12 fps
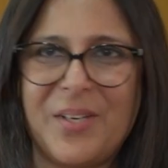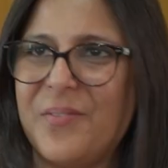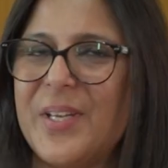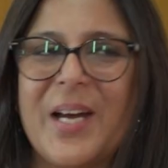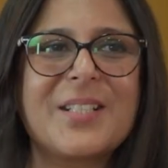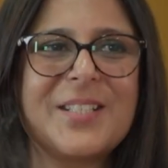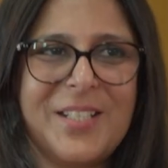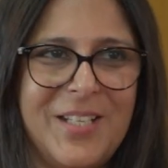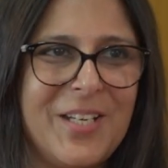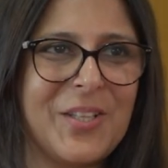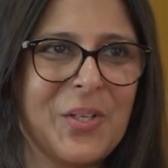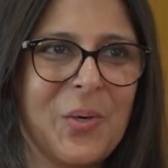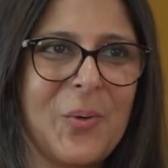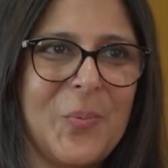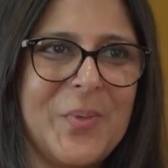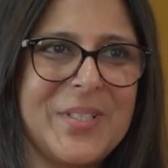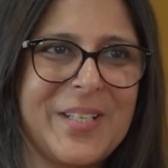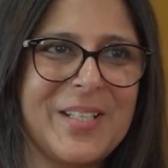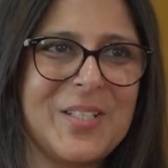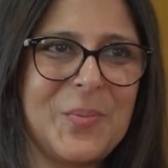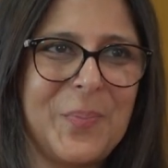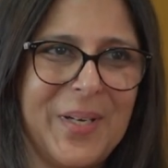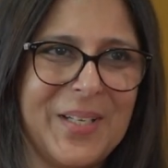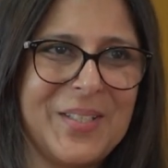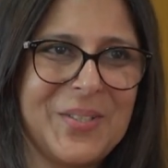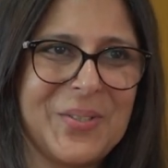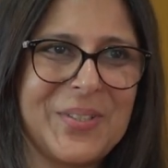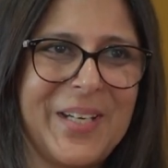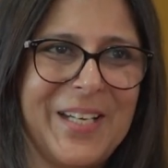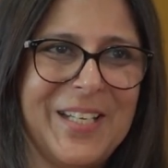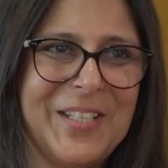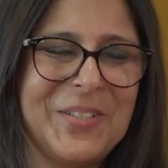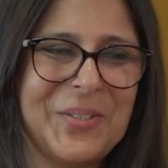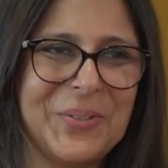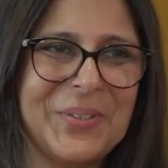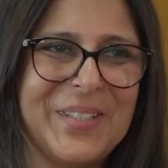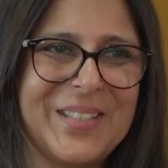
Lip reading: And we are sitting in the Global Skills Park, so rightly so.